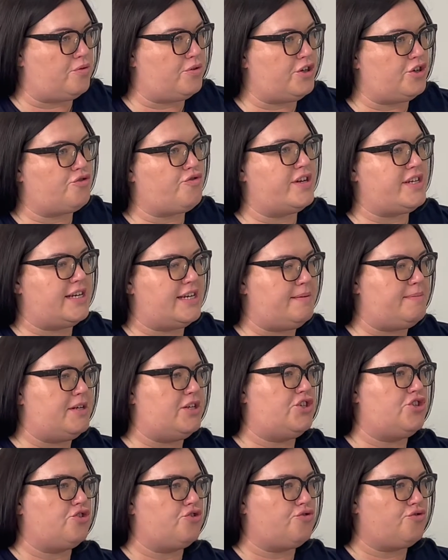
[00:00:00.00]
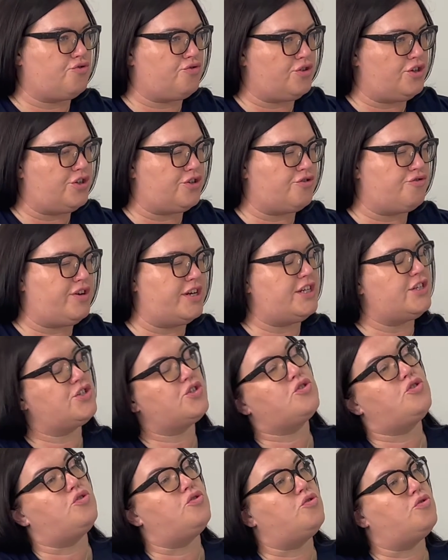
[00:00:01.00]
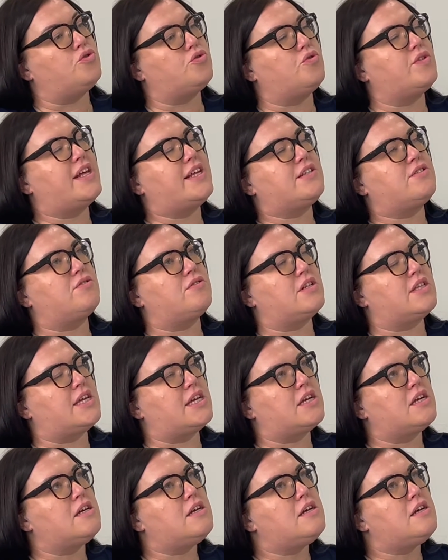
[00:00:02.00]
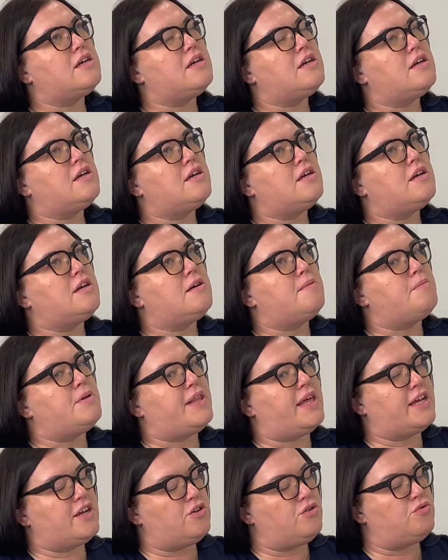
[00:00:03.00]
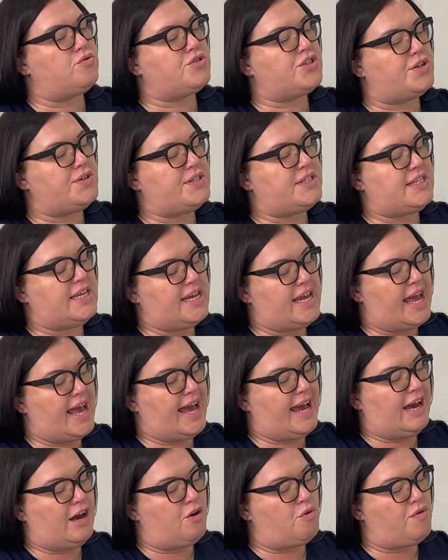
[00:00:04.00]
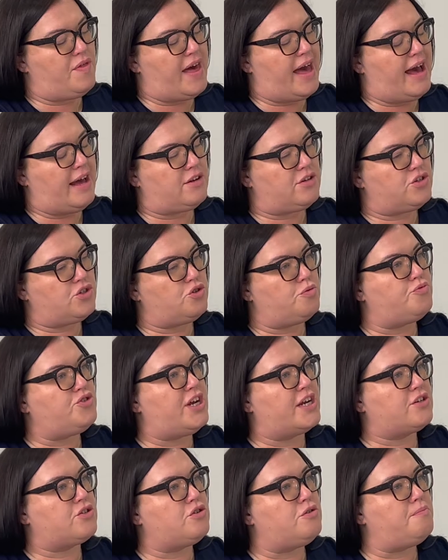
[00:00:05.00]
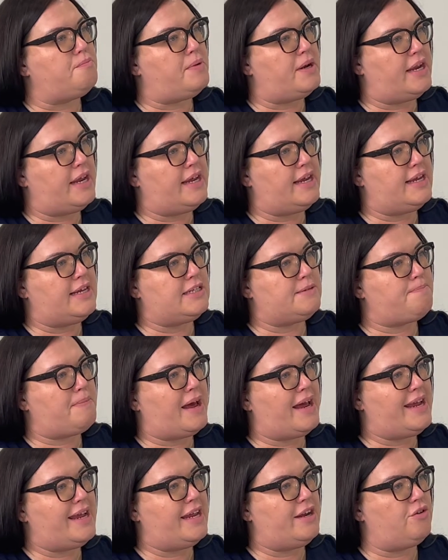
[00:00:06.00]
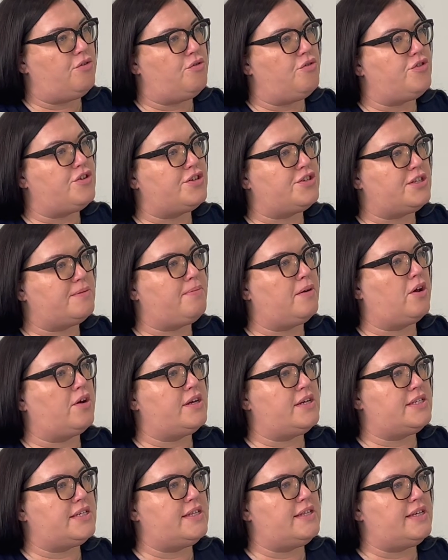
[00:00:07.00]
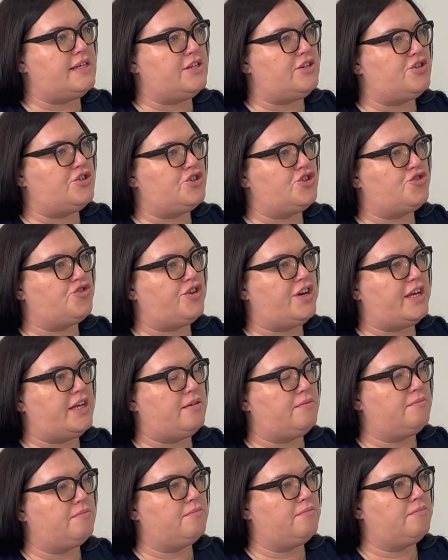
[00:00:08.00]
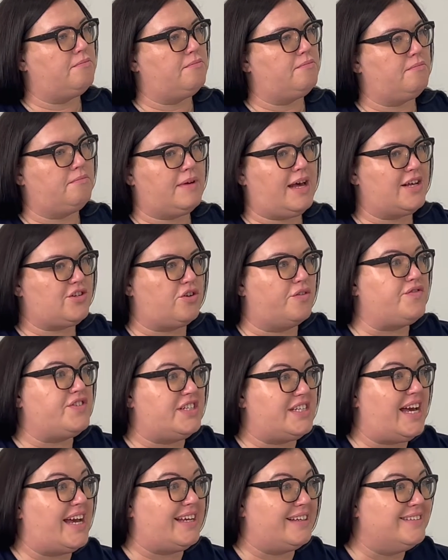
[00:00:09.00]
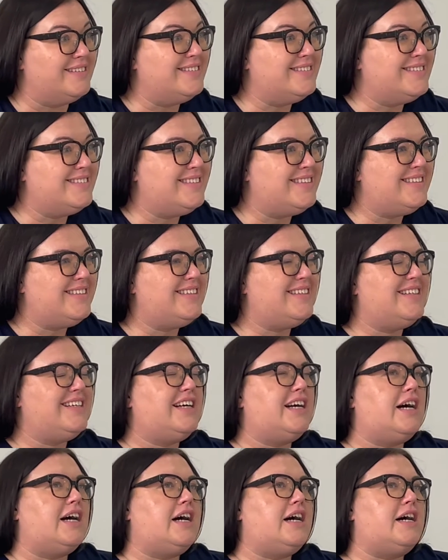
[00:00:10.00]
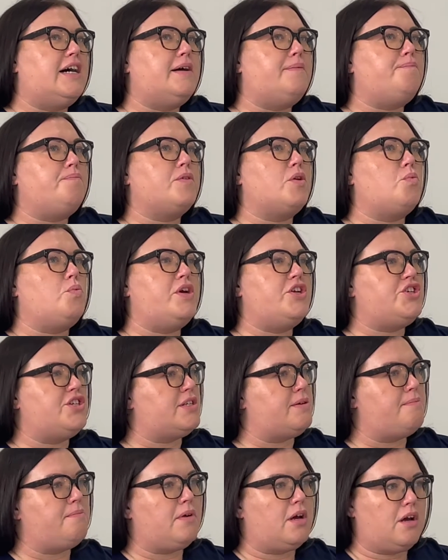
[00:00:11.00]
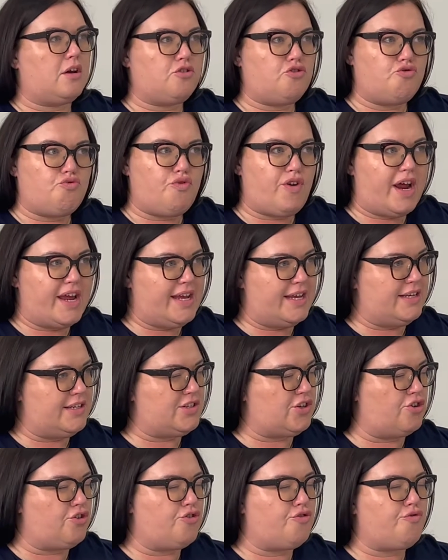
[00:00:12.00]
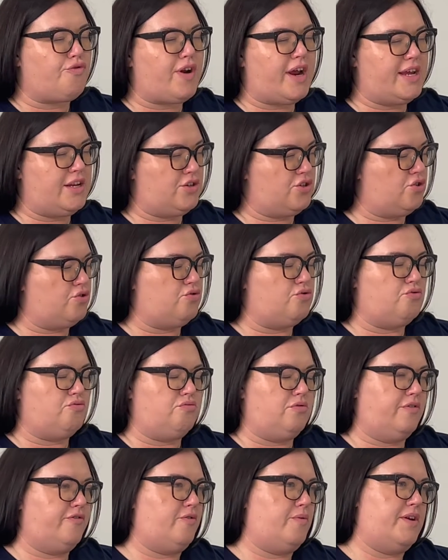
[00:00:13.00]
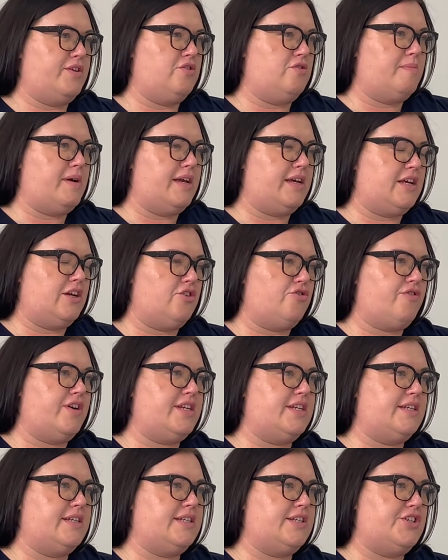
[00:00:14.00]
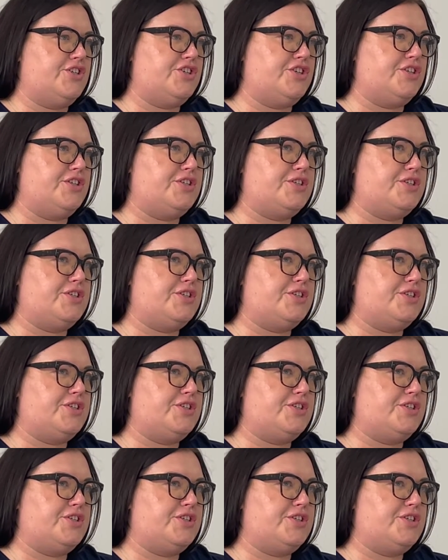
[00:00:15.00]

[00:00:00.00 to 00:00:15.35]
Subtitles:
your credit limits, your credit scores, all that sort of thing. But they can also see how that subject company is paying other suppliers in the industry as of today, which is a great insight, great tool for when you're making credit decisions.